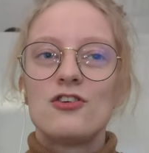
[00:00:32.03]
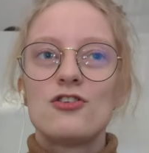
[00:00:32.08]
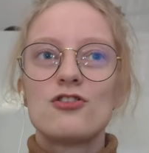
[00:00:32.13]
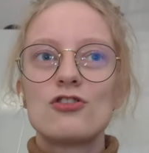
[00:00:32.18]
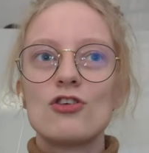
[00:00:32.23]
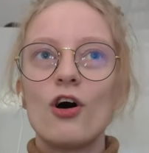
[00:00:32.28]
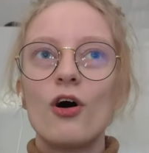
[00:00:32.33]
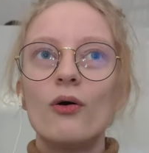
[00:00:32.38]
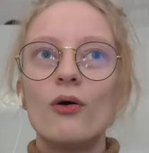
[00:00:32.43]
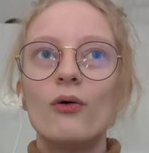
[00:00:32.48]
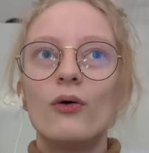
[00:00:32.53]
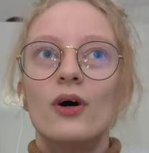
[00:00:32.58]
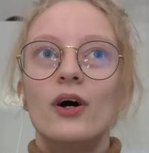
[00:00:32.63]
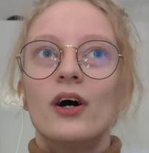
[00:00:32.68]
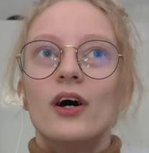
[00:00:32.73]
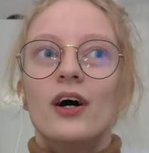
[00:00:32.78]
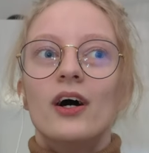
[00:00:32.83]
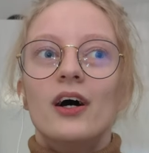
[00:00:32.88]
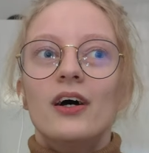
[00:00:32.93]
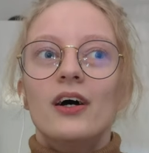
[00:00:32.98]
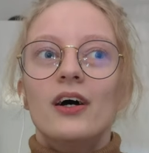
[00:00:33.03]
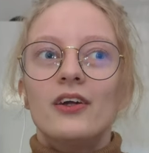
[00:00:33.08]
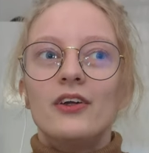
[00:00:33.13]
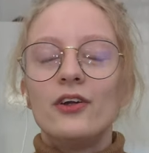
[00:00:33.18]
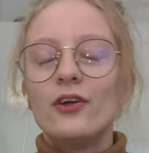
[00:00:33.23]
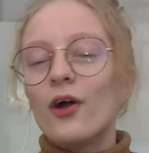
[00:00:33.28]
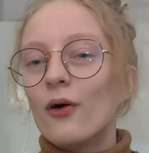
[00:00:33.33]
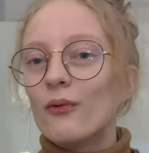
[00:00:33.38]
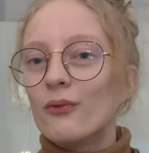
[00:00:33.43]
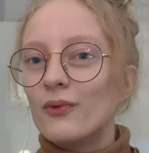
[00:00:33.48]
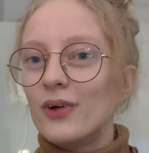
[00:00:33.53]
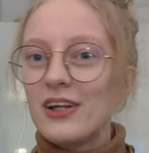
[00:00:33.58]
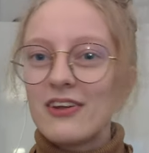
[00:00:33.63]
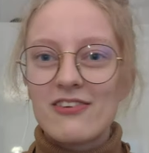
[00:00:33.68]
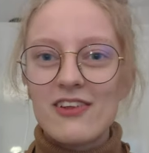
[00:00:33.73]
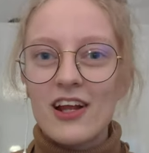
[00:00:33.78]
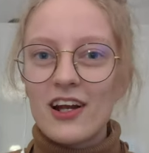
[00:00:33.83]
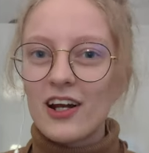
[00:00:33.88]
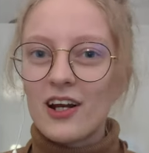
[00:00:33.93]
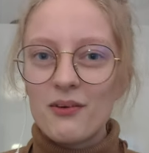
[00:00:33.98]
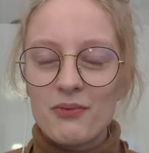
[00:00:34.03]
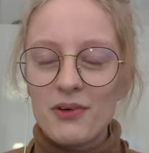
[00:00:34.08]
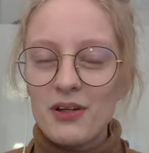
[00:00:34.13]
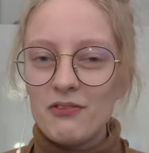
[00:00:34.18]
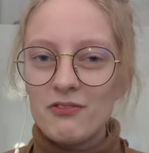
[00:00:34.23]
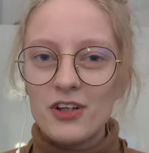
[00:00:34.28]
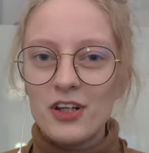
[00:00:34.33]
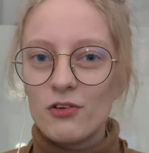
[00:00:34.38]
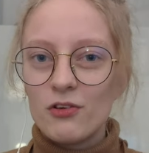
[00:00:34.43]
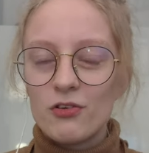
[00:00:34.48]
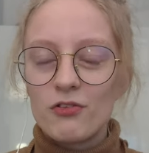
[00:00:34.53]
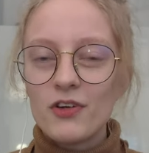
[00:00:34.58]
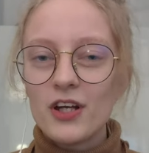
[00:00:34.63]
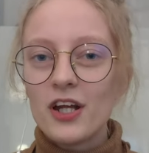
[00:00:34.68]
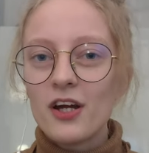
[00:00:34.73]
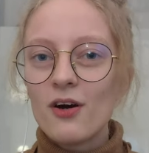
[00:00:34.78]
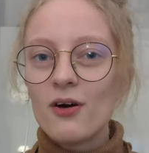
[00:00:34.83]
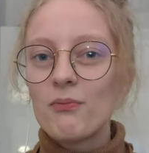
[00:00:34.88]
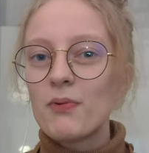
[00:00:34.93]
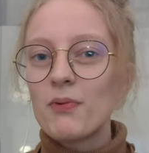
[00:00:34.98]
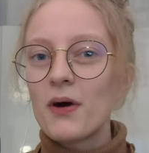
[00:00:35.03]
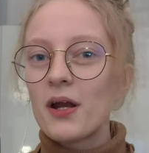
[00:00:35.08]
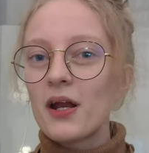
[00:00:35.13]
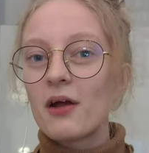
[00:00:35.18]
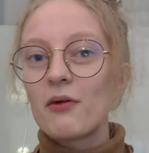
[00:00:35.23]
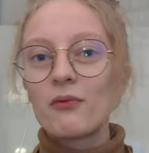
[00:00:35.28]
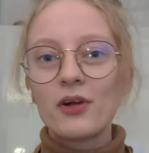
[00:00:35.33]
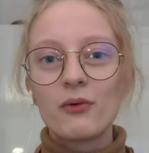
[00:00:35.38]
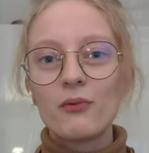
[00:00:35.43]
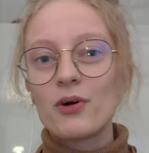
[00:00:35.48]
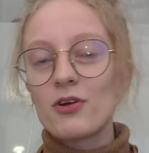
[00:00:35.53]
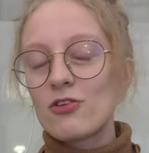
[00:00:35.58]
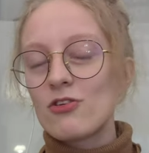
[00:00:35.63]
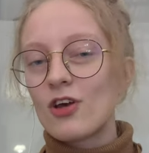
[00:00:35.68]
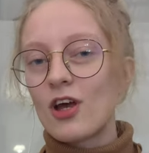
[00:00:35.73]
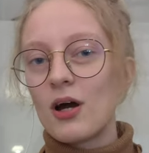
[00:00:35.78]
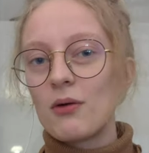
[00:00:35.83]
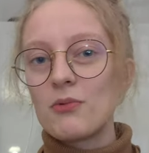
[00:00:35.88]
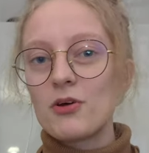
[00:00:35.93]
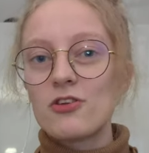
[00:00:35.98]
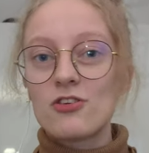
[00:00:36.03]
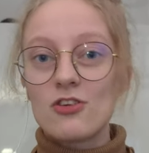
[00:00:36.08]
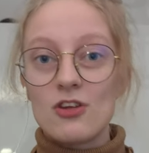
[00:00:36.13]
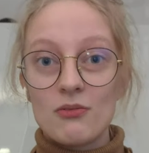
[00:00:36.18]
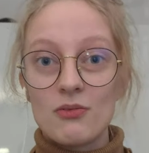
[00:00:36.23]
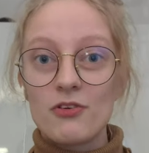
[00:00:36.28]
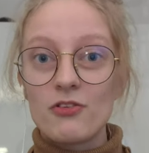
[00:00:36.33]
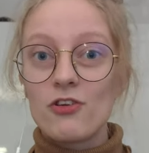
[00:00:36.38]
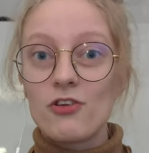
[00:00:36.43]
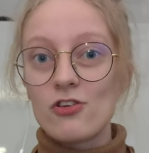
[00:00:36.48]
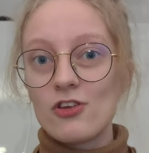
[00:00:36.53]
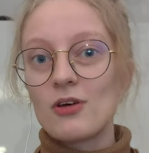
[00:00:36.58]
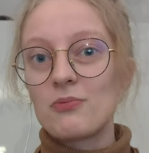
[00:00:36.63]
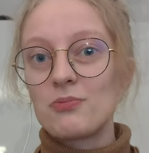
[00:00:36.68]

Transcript: So, you know, it's not gonna be video for video, but I really want to cover some of the